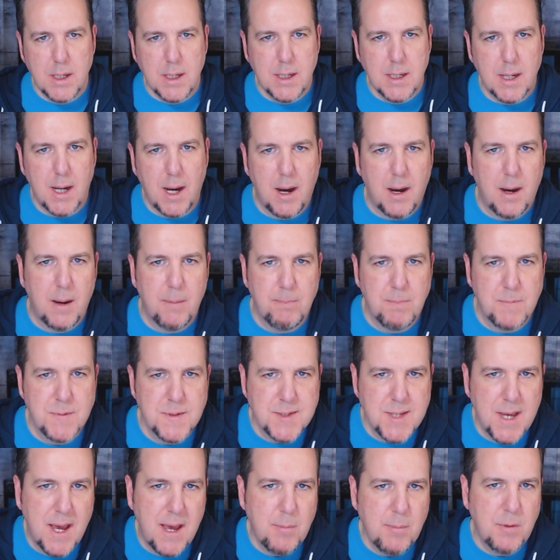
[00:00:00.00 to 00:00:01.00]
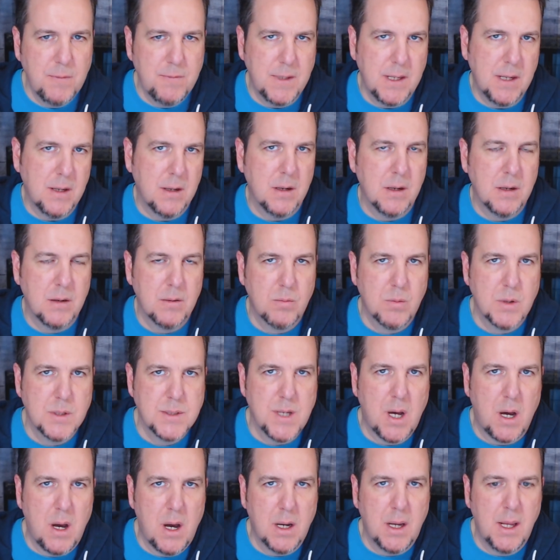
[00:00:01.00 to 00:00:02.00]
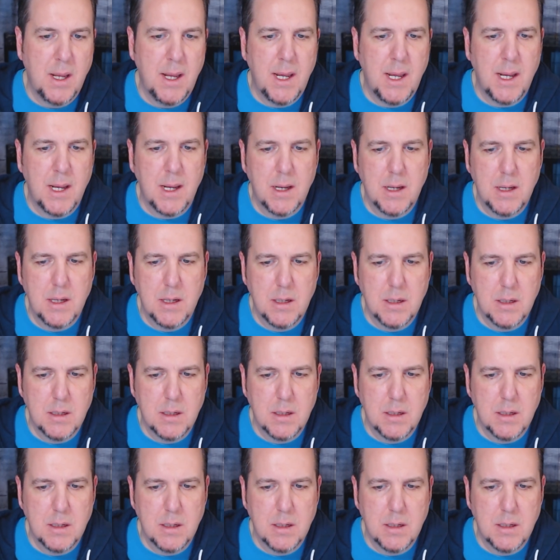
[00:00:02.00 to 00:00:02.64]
Um, time of year, we're talking